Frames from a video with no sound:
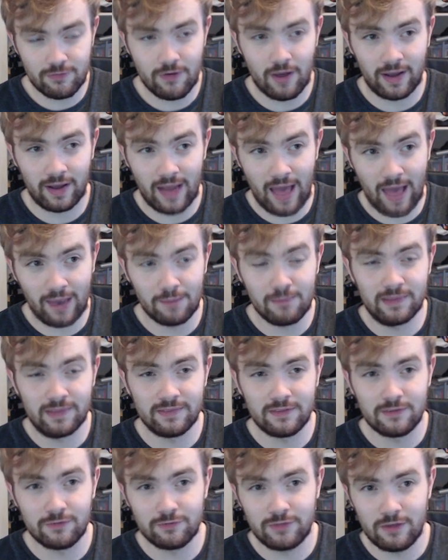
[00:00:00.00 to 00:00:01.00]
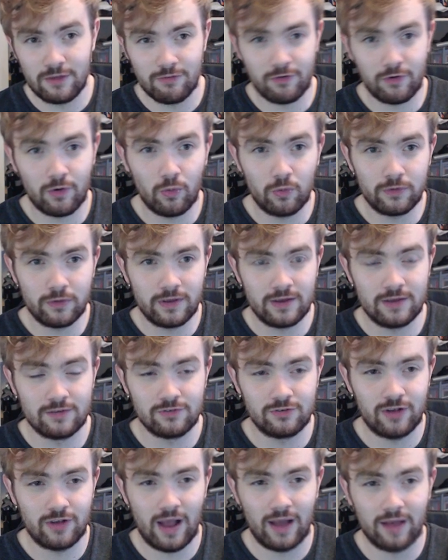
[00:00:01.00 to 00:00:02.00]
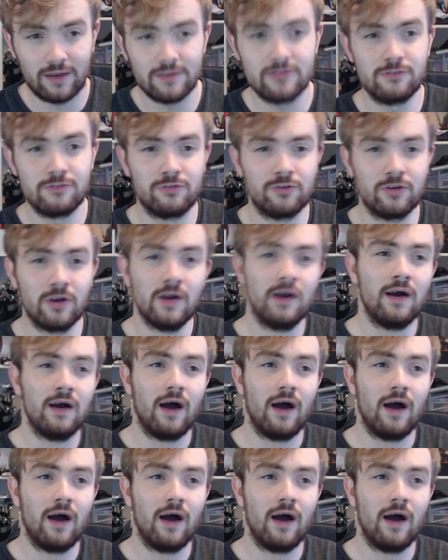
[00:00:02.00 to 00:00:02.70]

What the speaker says: an element of difficulty and challenge